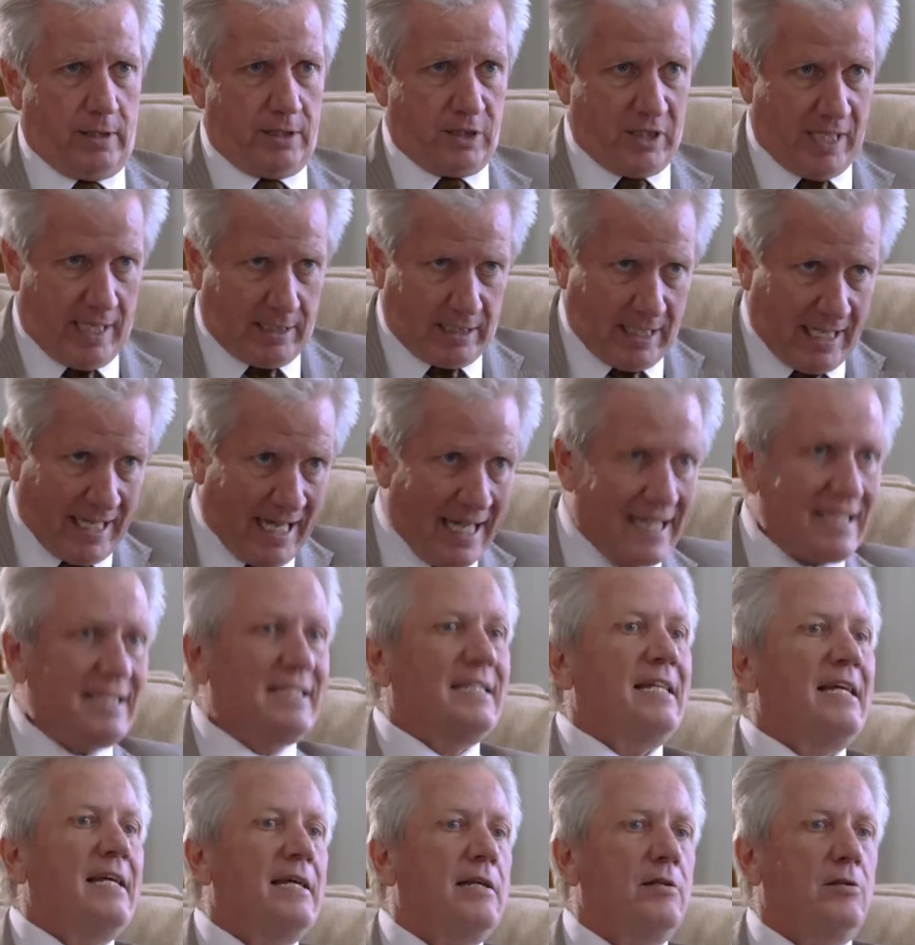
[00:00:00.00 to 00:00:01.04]
It sounds like it
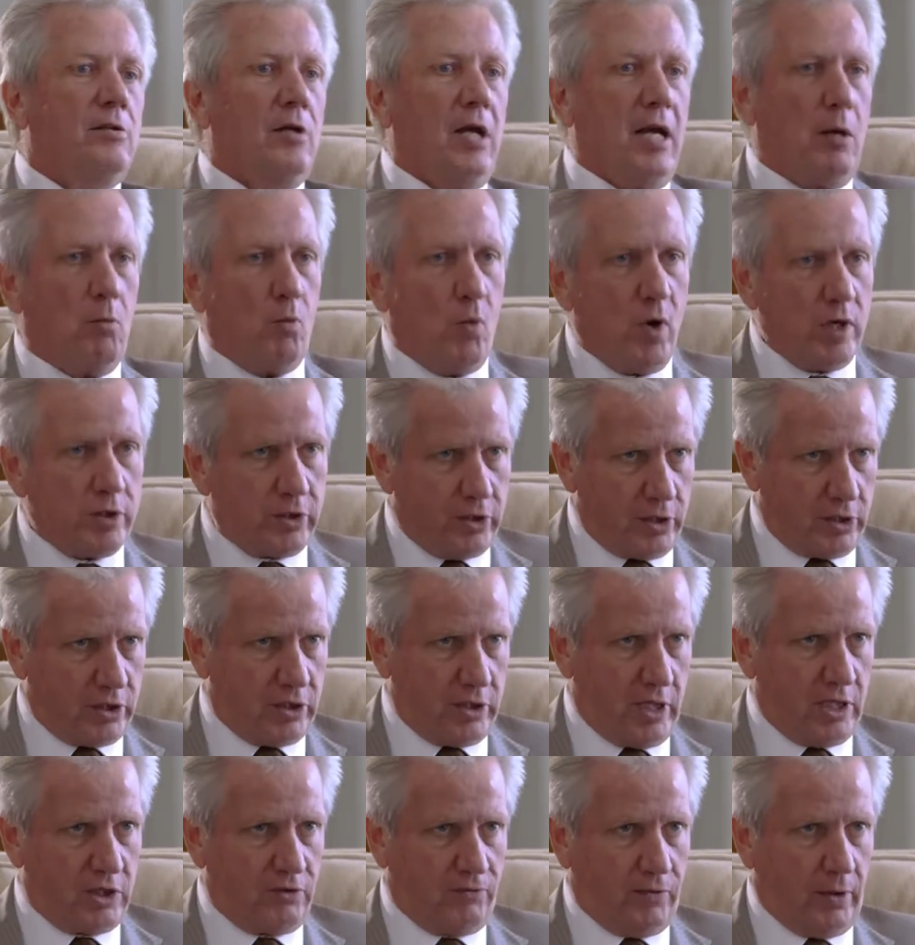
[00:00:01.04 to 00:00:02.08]
did. It was
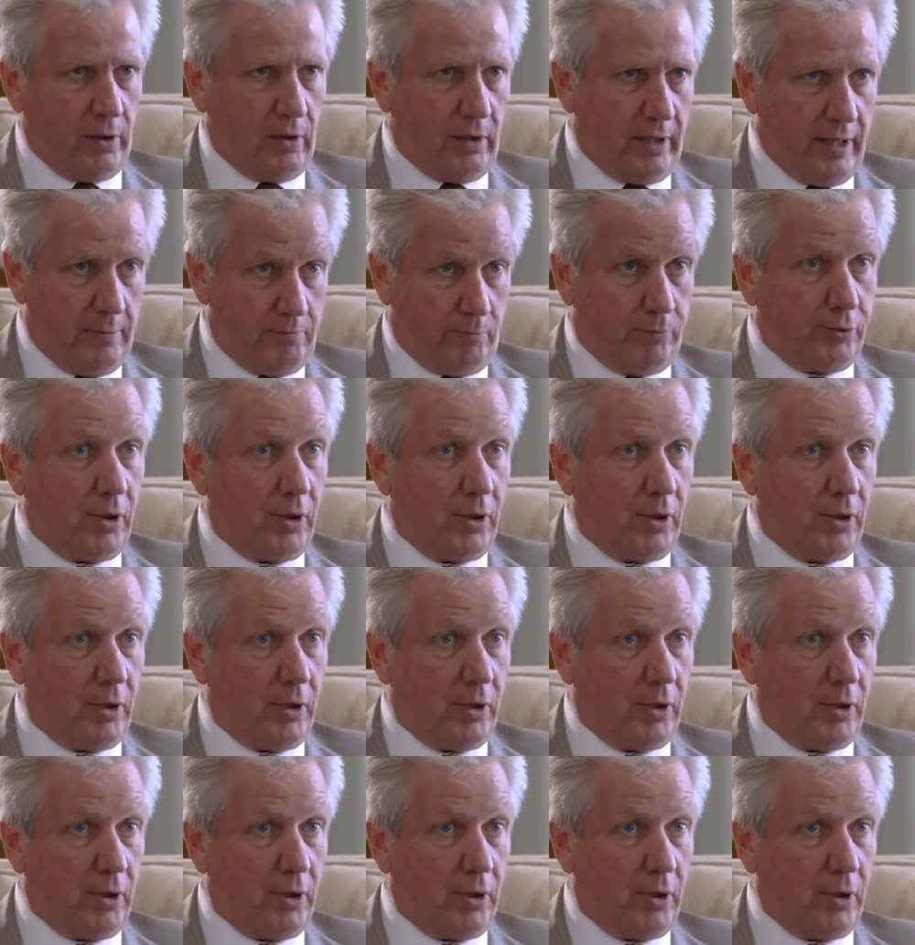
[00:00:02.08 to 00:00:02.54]
successful. It certainly